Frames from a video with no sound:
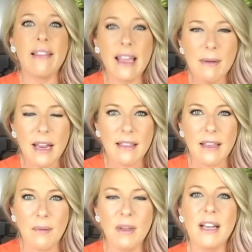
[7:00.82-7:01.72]
I
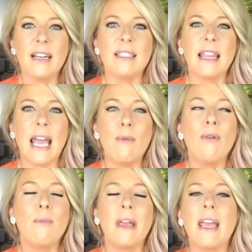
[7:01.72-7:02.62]
laminate them because they
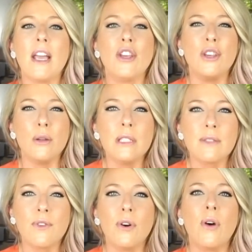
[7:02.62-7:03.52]
will be
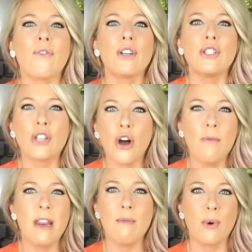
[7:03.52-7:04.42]
useful for
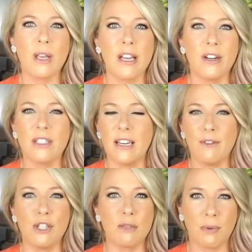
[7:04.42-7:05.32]
so many more years than
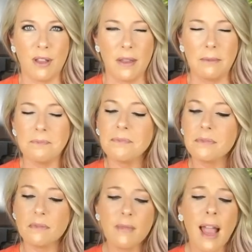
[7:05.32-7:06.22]
if you just print them.
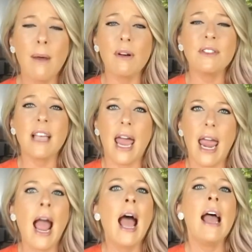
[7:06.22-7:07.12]
I will
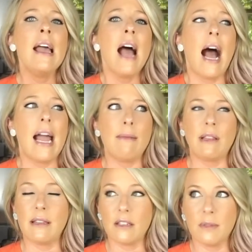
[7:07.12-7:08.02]
say, I am
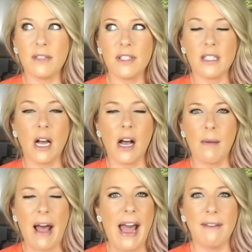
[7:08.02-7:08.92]
a little bit of a
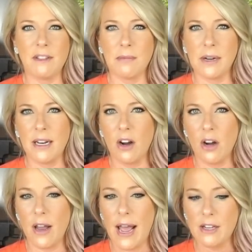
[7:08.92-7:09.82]
snob. I have to print it
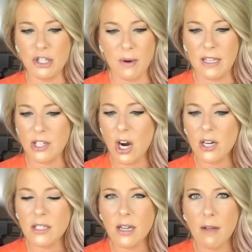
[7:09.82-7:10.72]
on Astro Bright's
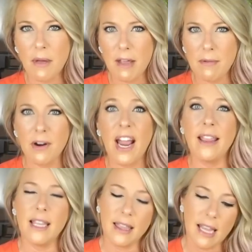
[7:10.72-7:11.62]
cardstock paper
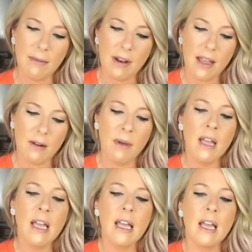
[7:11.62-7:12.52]
and then laminate them.
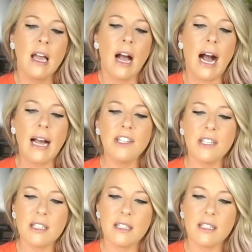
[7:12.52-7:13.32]
I